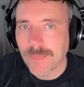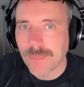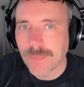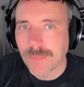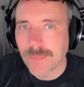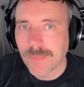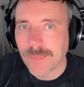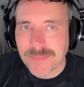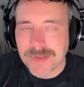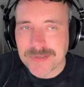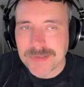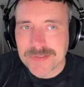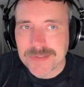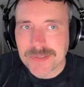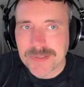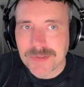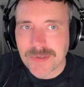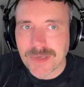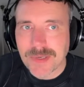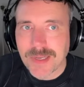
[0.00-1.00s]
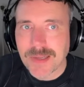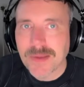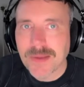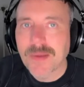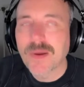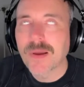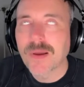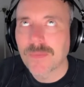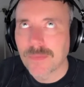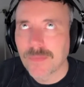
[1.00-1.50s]
mentioned,
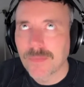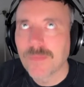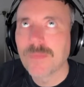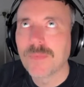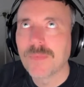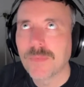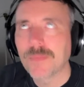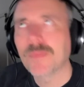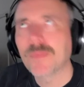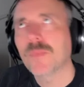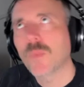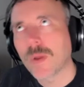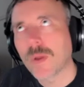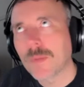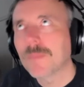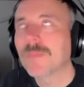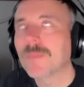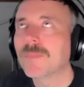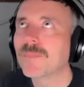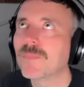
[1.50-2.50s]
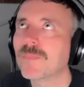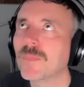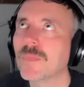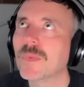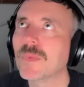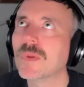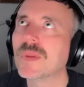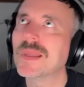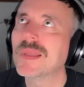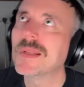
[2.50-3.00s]
well,
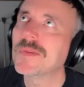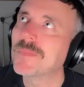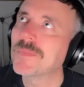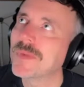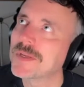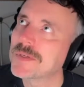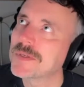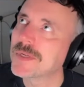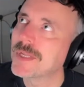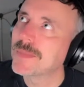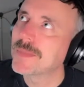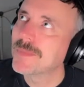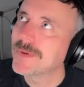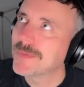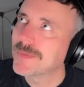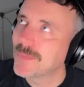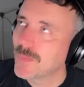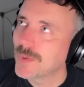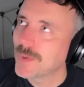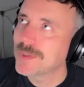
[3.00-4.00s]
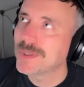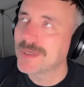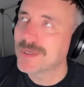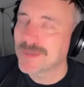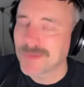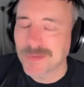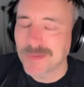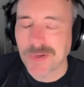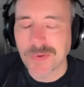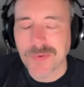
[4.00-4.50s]
didn't mention it, but 1
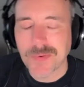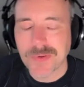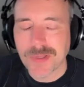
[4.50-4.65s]
year ago